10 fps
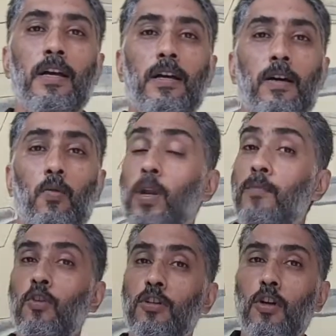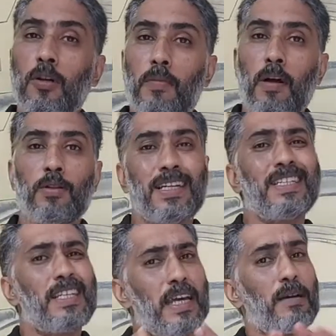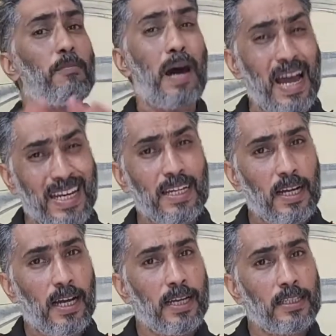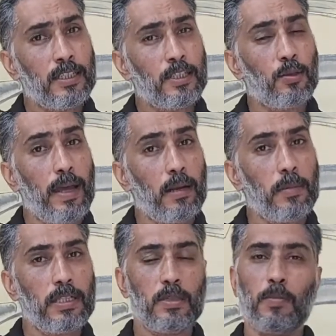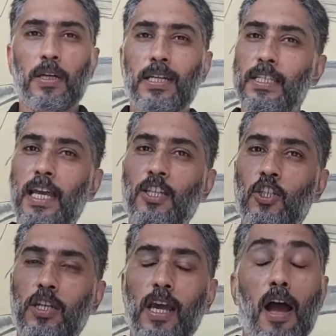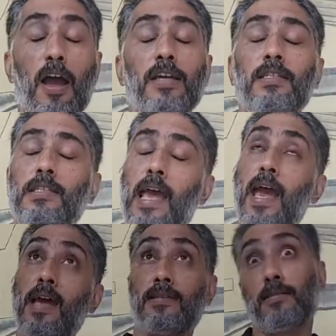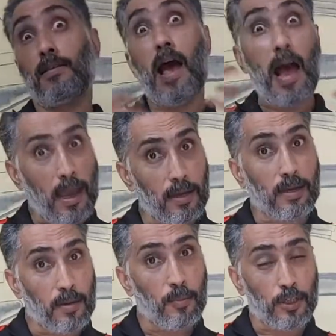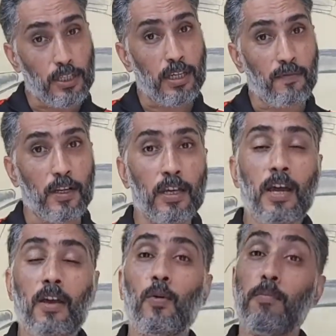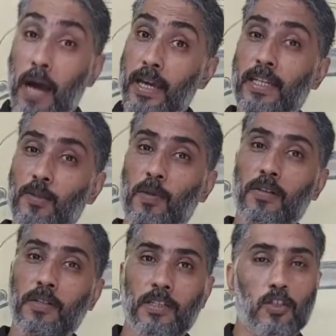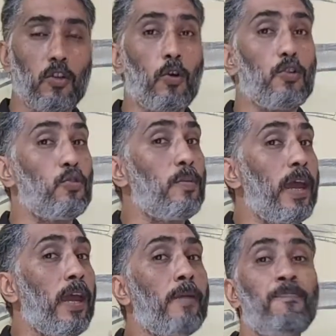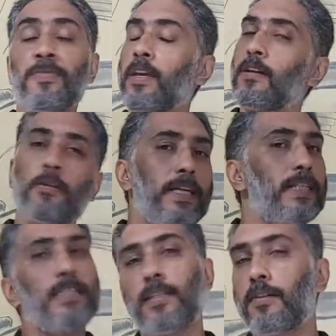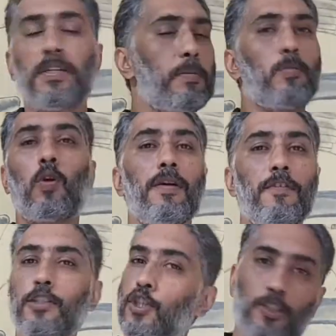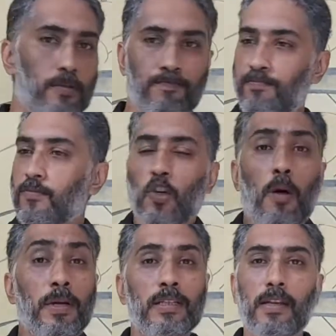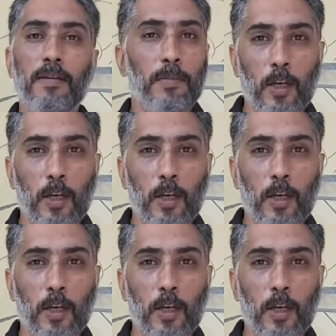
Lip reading: What I'm going to talk about is like a buying guide to helmets, but essentially as I perceive it with my experience. So you may agree or disagree, but whatever, just comment, let